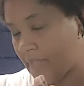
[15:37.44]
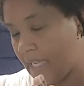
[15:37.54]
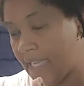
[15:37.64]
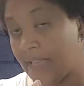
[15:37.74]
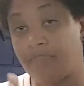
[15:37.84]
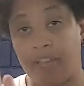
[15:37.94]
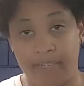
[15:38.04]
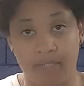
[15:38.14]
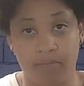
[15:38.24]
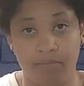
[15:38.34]

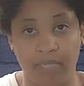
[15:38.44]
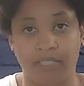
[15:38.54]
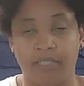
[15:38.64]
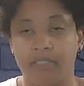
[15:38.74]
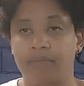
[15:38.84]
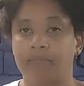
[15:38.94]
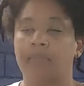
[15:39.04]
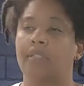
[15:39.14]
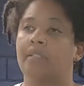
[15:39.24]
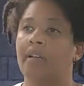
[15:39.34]
evading punches.
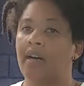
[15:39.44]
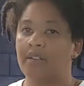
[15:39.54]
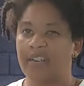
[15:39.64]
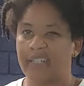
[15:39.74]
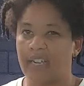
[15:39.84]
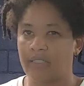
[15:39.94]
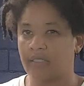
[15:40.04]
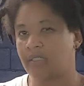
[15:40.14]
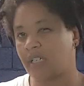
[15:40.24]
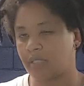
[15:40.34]
I already kind of
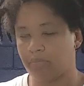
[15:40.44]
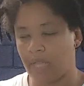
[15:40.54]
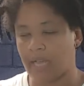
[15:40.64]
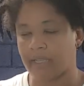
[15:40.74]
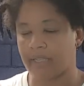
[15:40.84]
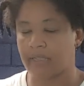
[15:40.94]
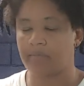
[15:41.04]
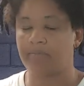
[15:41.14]
discussed blocking and